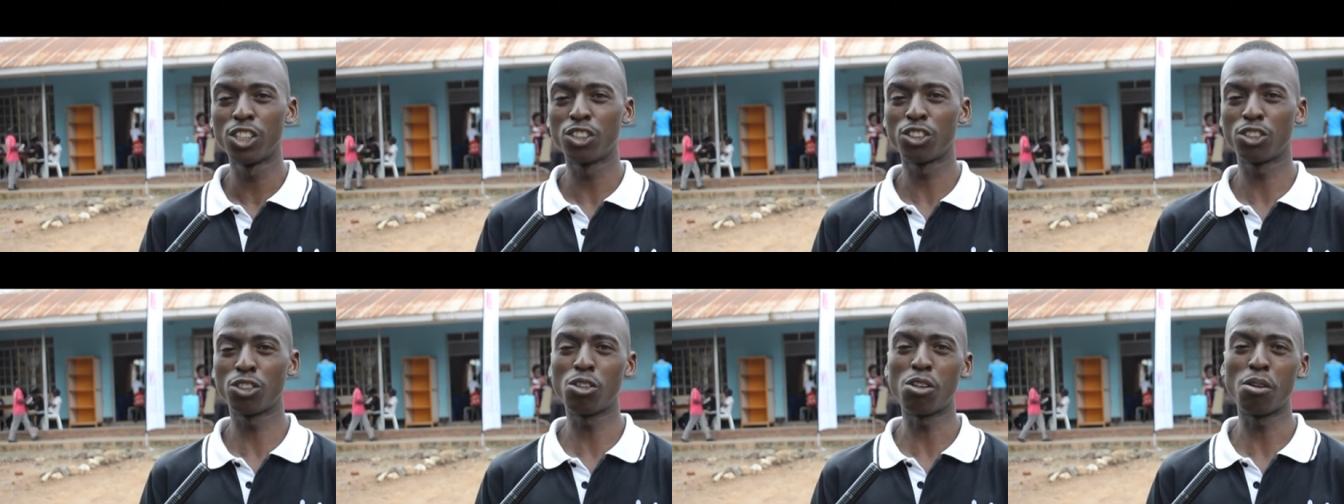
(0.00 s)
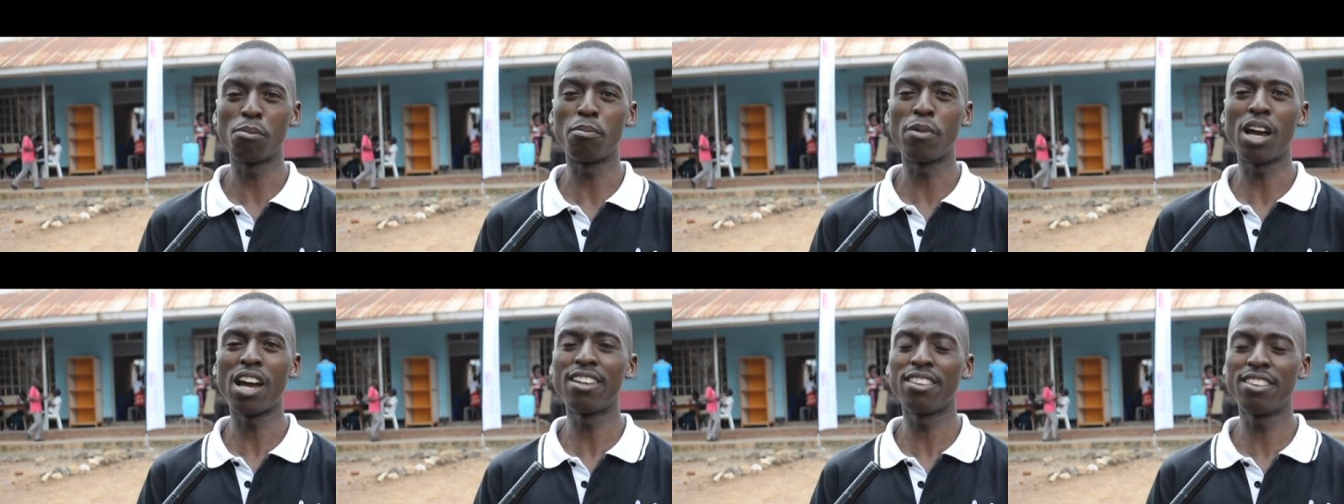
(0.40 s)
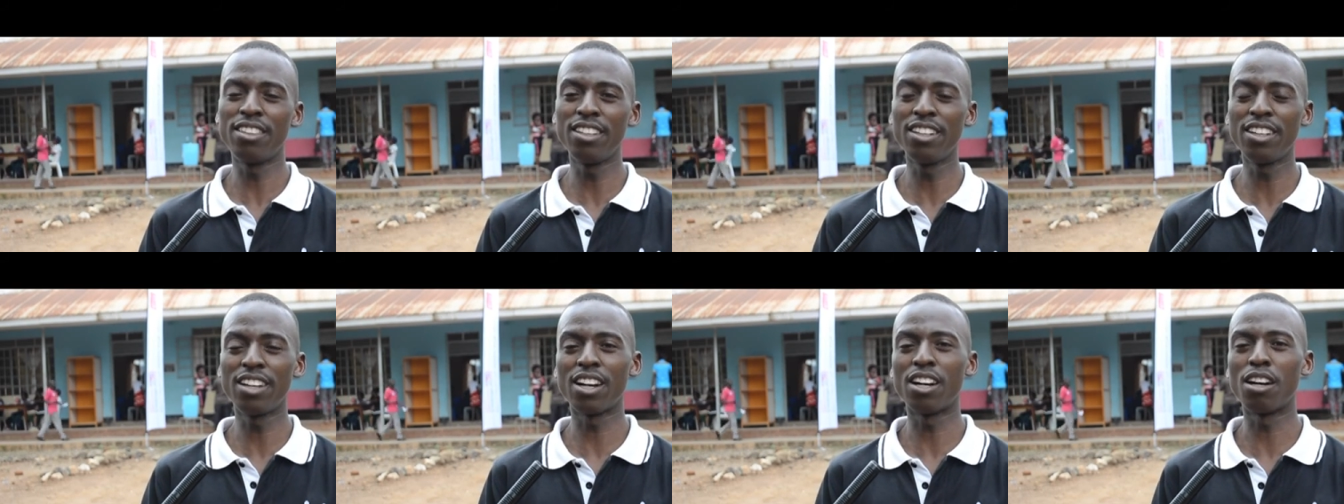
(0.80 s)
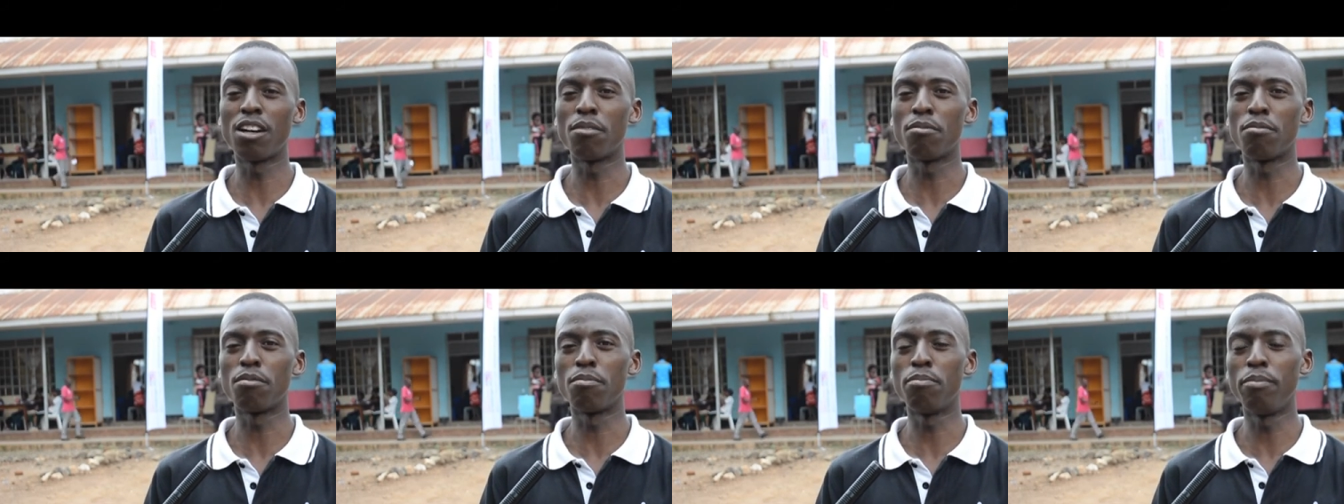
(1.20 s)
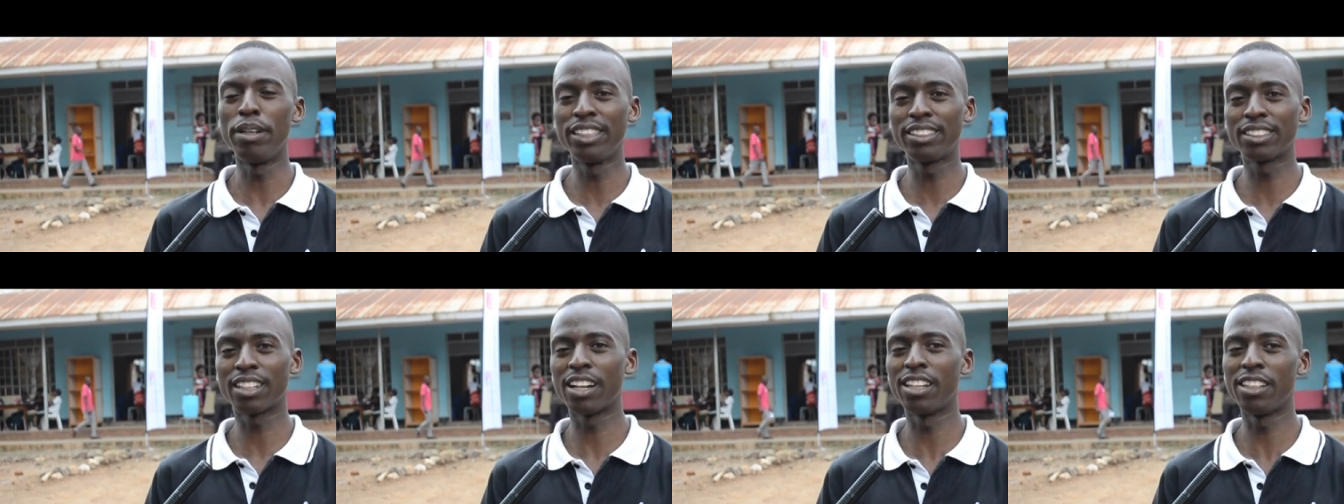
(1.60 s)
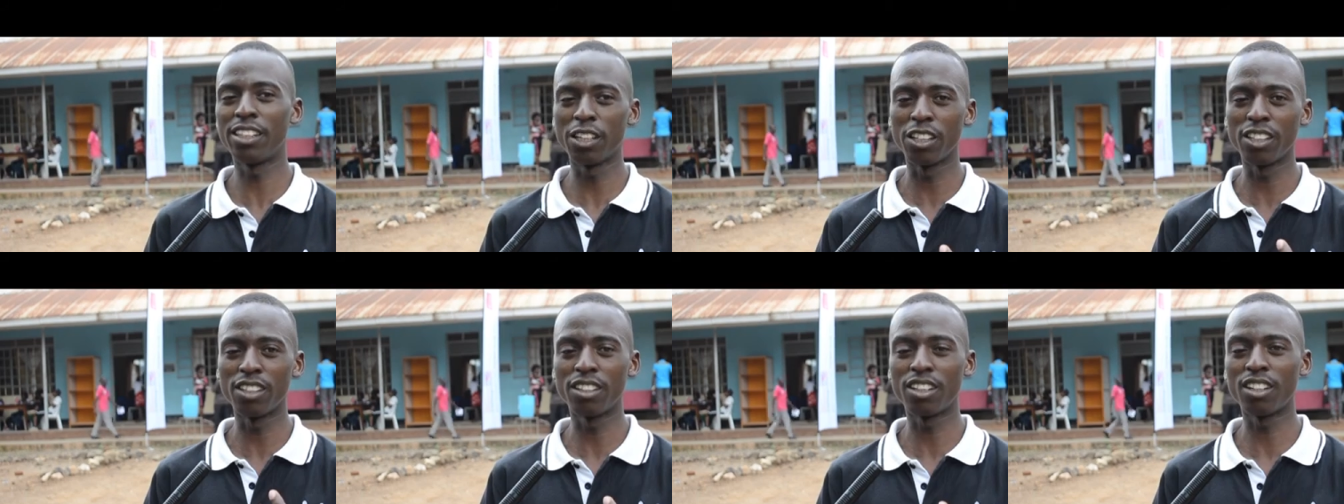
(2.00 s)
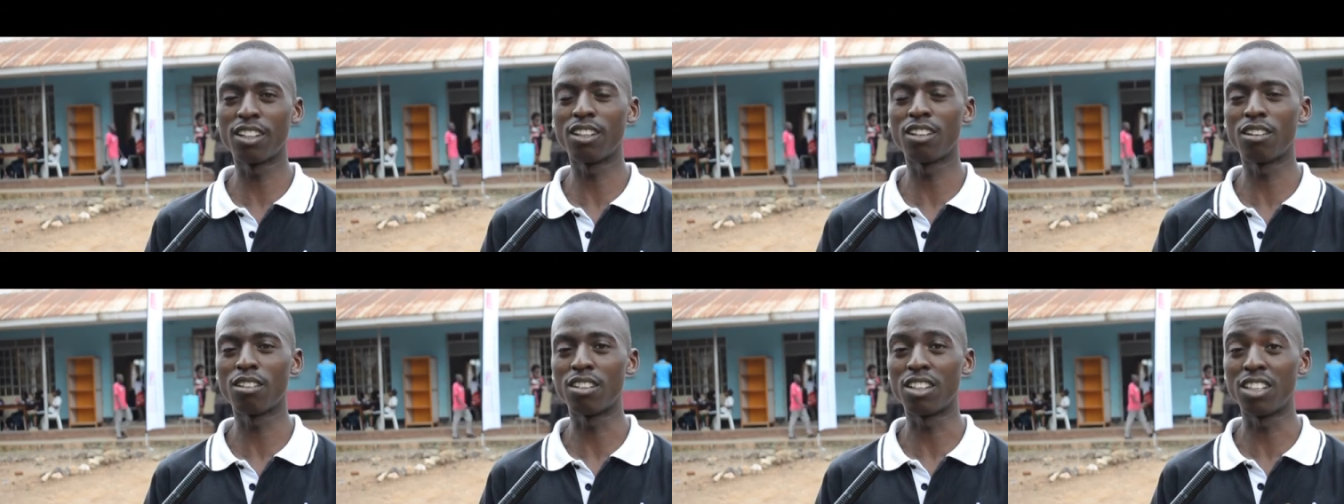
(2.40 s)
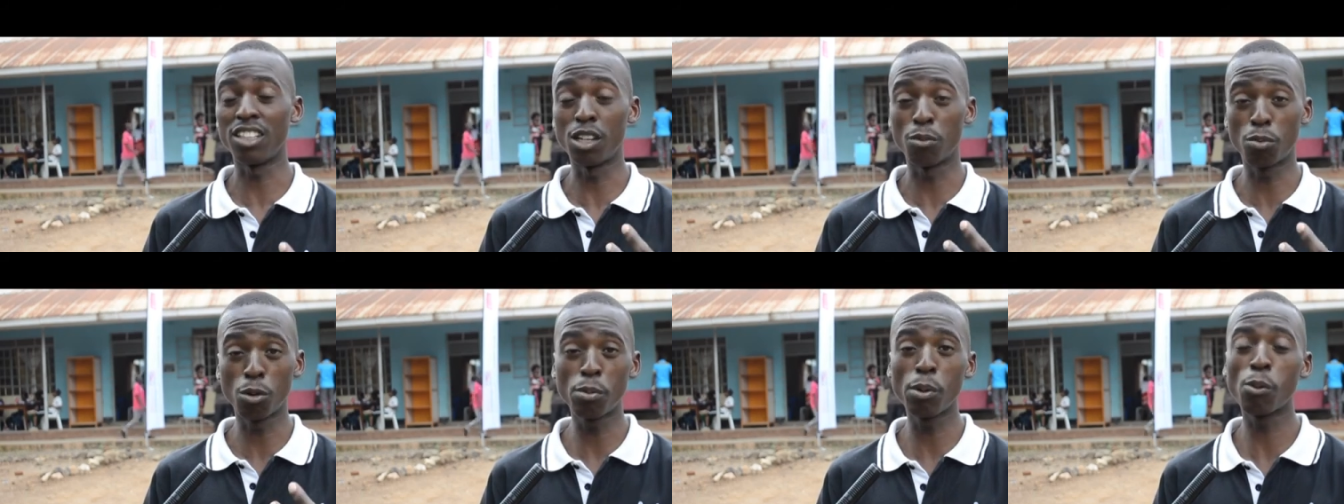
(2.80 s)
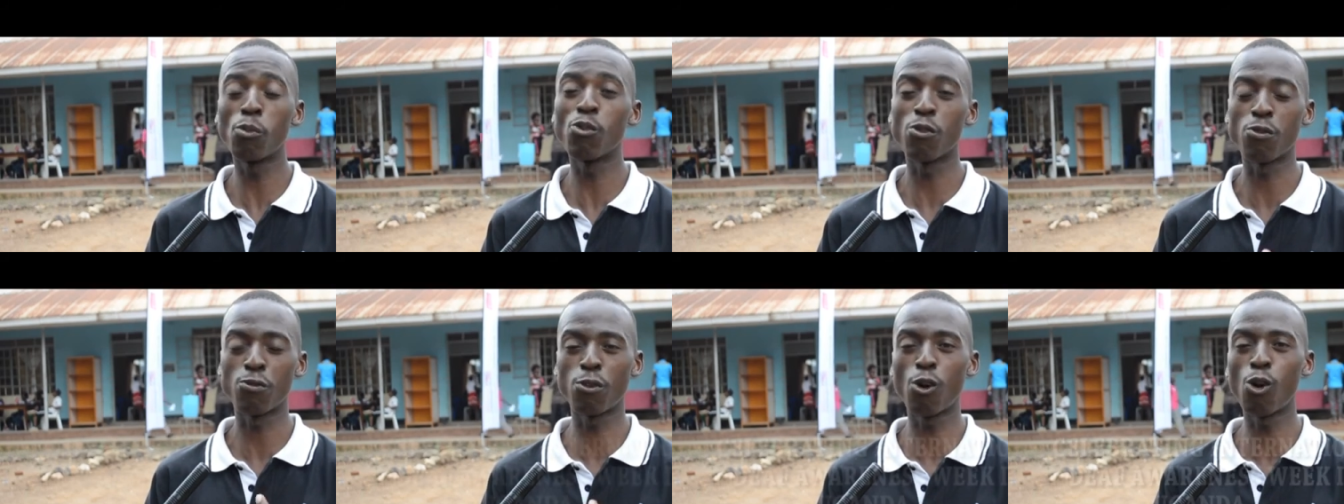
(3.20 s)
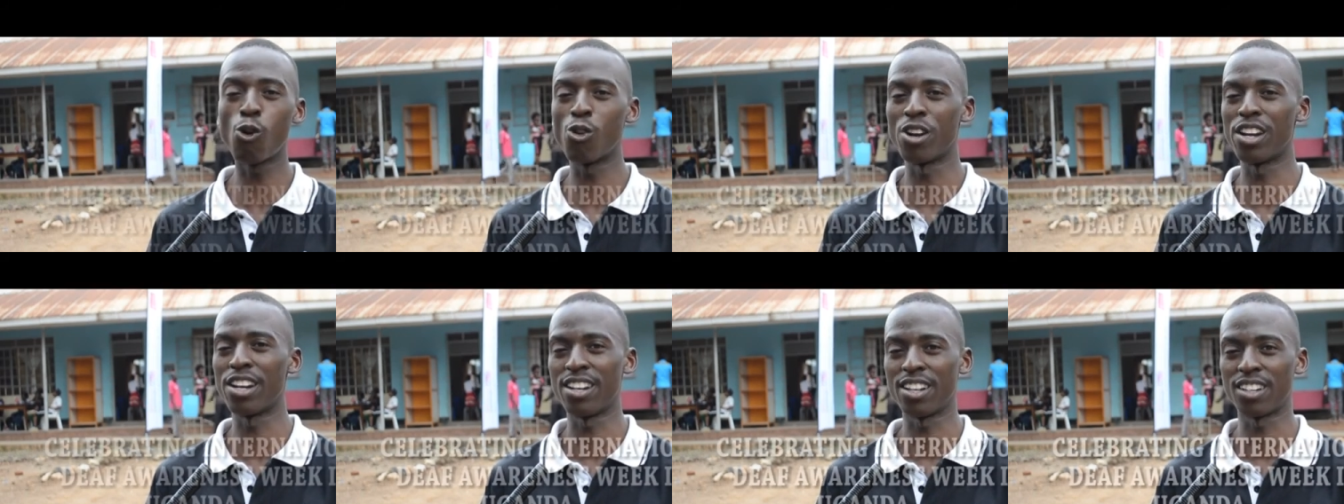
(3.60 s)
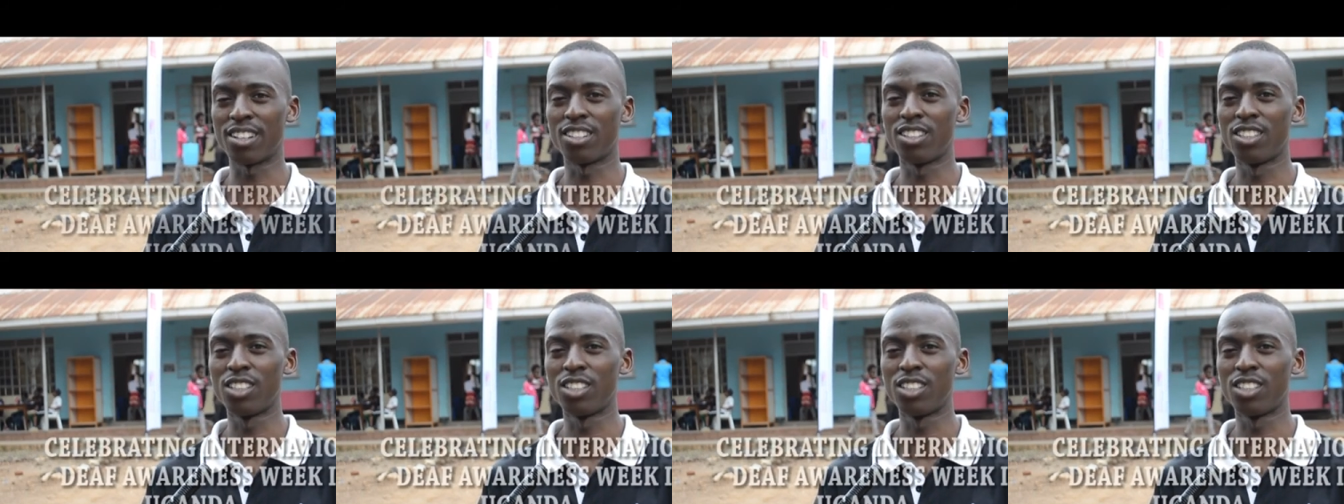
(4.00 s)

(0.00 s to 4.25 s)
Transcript: So I think basically the problem we found